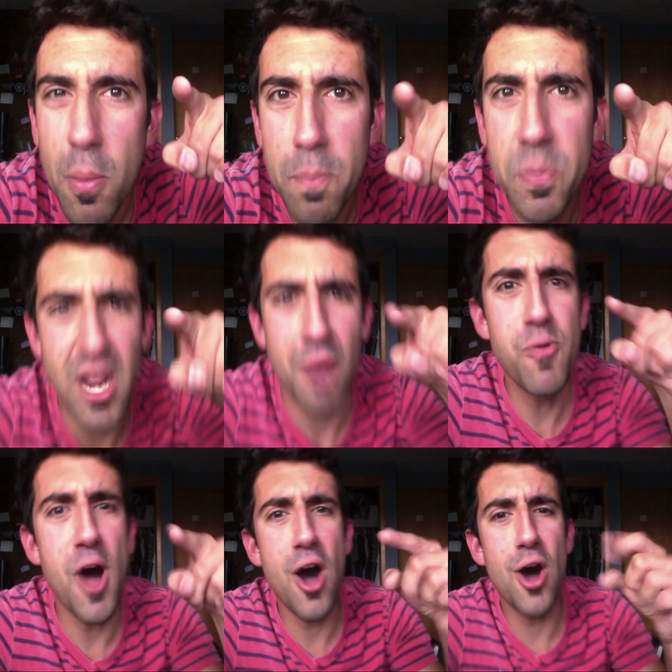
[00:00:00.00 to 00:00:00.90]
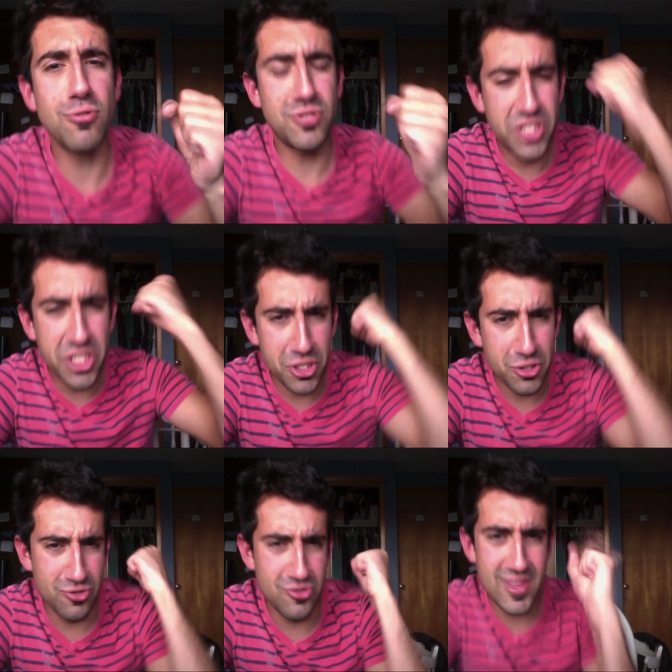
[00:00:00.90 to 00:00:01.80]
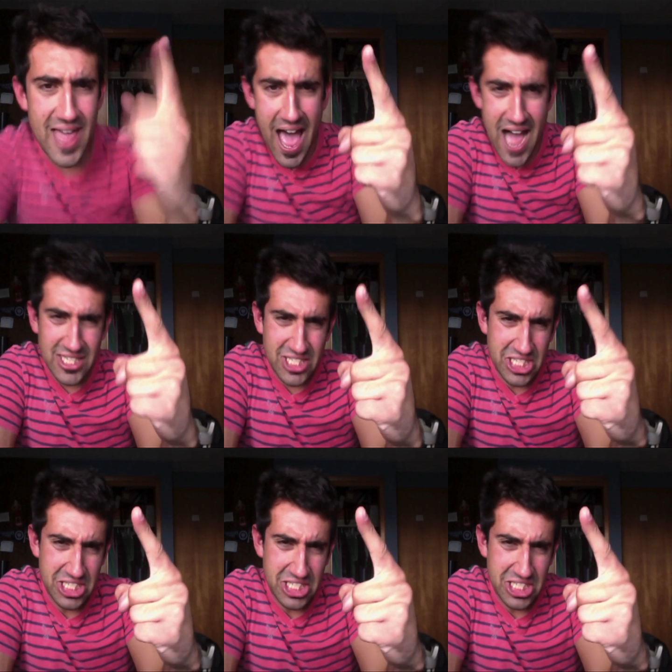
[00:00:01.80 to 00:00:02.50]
But I won't do that.